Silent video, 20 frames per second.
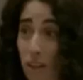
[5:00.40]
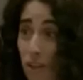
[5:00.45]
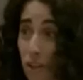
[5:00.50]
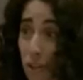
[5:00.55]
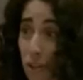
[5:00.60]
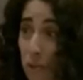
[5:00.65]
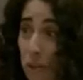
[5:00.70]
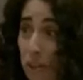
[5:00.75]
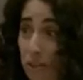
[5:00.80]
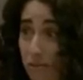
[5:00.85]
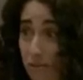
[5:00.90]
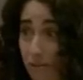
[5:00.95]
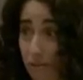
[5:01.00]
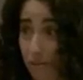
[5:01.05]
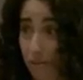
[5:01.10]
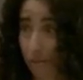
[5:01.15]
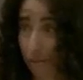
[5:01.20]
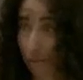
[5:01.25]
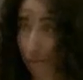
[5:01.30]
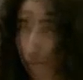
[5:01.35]
way to do it.
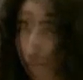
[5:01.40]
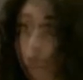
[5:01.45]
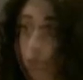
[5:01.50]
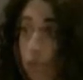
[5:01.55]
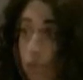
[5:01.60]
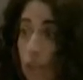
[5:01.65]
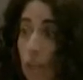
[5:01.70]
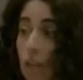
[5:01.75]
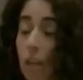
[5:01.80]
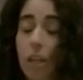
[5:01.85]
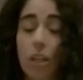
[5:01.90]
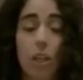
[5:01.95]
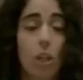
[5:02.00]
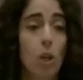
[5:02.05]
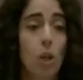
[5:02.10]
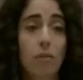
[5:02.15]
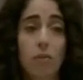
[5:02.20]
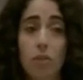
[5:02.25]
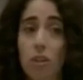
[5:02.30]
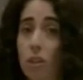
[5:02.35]
Okay, so copy of it.
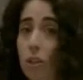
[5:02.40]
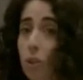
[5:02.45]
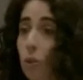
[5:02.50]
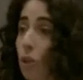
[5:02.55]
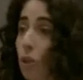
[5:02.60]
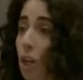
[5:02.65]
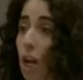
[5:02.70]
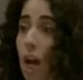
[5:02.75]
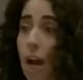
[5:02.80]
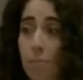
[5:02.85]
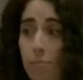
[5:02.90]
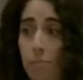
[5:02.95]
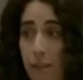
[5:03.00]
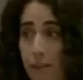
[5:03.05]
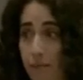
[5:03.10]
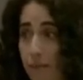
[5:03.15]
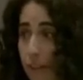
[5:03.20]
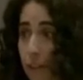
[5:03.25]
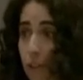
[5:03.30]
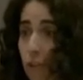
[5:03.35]
You don't have to include a
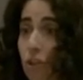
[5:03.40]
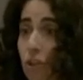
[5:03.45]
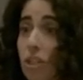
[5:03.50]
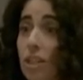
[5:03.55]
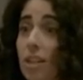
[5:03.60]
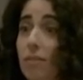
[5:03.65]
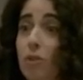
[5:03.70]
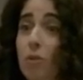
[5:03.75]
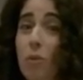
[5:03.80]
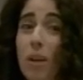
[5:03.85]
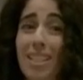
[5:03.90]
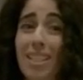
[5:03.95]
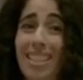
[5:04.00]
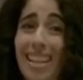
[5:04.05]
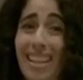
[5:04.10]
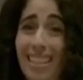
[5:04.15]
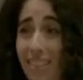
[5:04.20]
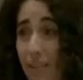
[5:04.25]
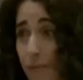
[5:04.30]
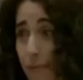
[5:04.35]
copy of it. You just have to
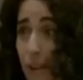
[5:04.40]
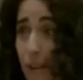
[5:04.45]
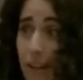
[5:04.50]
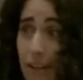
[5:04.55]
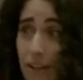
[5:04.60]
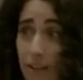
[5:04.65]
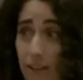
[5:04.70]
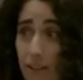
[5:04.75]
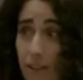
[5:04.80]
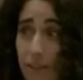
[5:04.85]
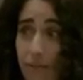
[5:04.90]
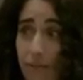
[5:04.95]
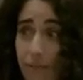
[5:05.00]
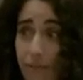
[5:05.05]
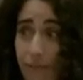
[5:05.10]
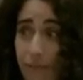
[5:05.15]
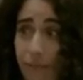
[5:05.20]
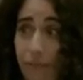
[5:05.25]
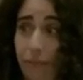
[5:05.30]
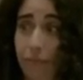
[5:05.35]
identify it.
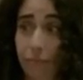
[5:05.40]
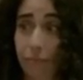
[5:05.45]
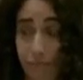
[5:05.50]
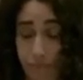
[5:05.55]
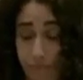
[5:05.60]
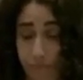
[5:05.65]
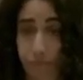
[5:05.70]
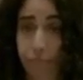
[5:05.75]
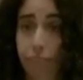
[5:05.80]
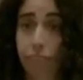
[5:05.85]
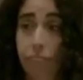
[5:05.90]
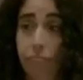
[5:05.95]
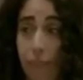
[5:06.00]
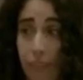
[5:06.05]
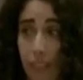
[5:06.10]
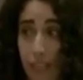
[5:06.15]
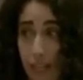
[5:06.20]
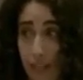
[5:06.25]
That you've relied